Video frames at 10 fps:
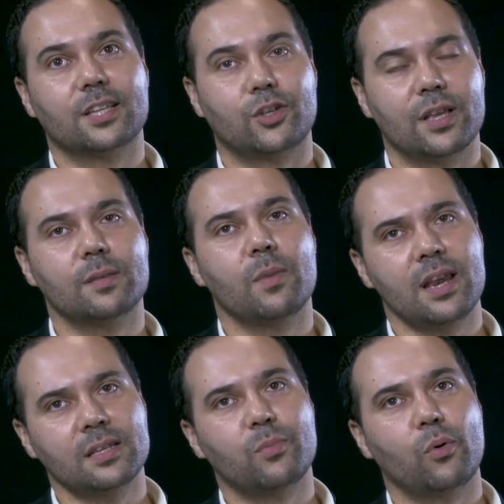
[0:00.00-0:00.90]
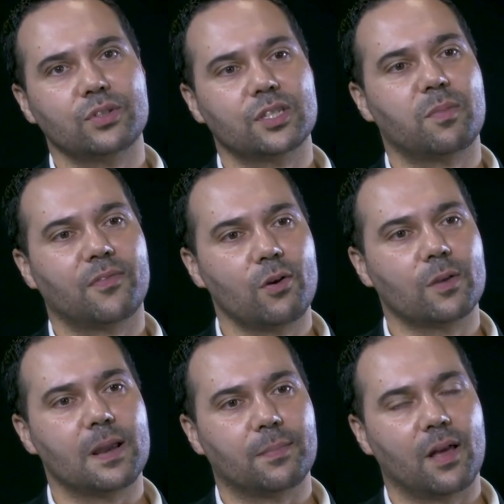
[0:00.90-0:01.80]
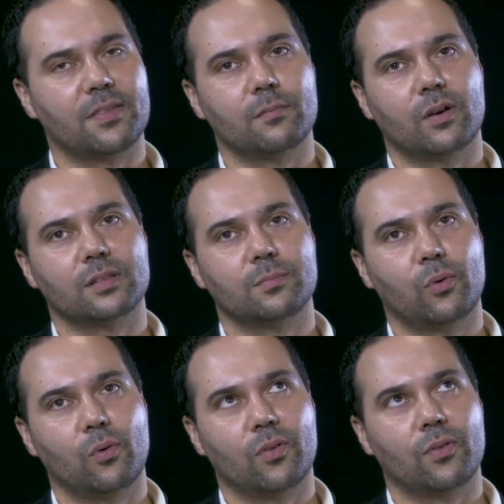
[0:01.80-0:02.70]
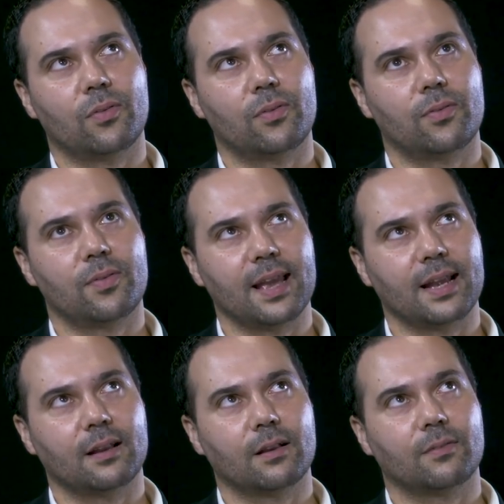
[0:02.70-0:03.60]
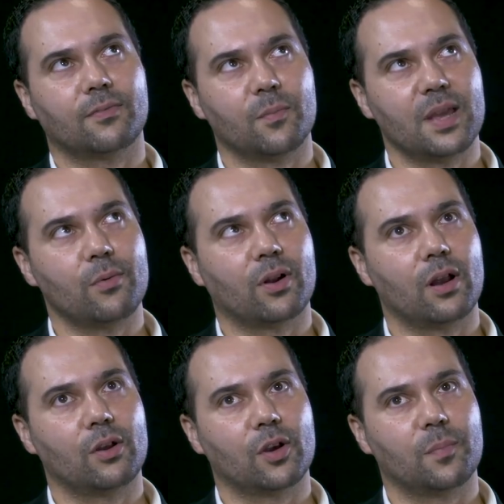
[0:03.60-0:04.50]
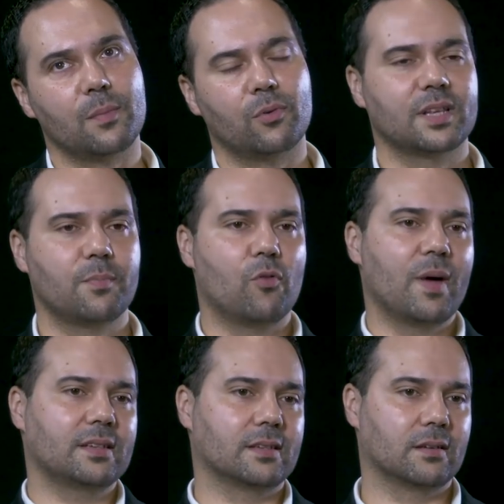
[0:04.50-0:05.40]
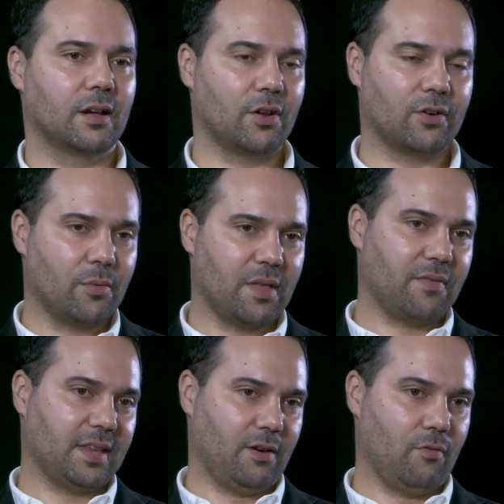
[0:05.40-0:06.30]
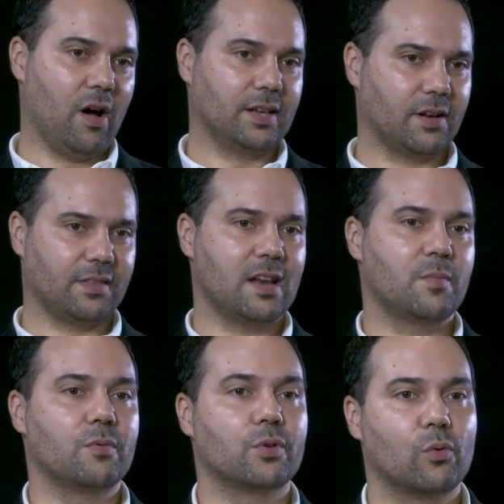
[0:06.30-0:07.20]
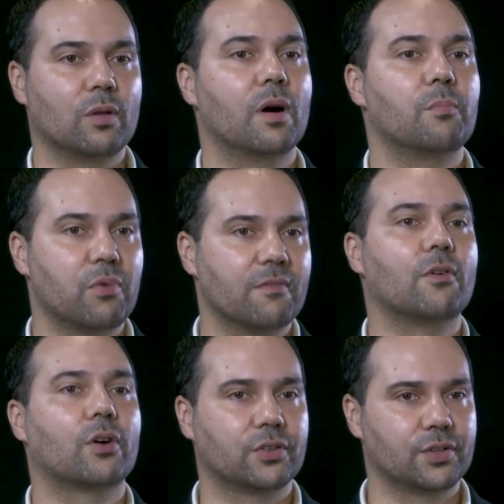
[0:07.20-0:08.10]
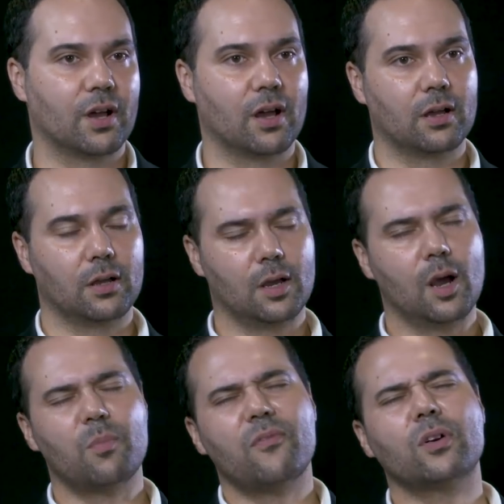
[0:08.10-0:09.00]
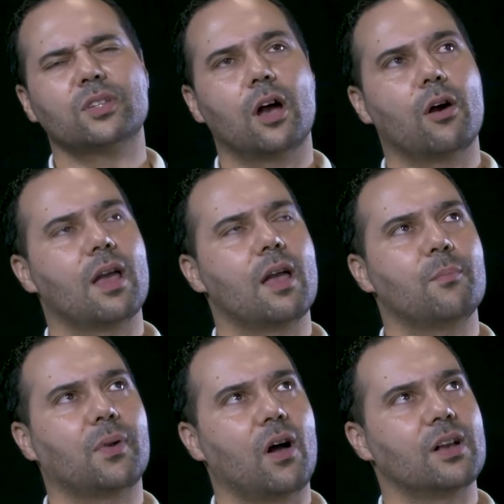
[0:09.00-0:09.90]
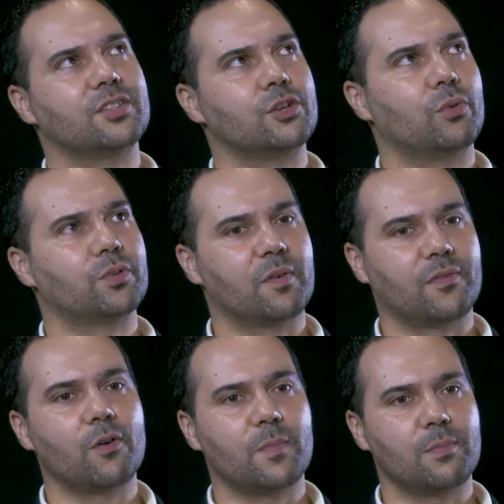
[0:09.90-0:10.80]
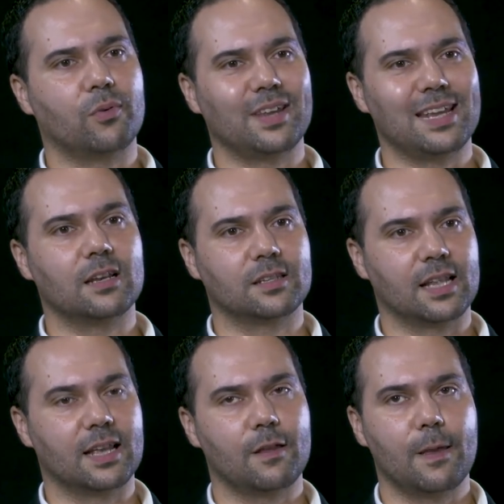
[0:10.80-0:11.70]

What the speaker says: is important to provoke people. I think the most important thing for me when I look at people, say Paul Mason, I don't agree with everything he writes. I don't think anybody would call him a provocateur. Provocateur implies that you want to provoke people needlessly.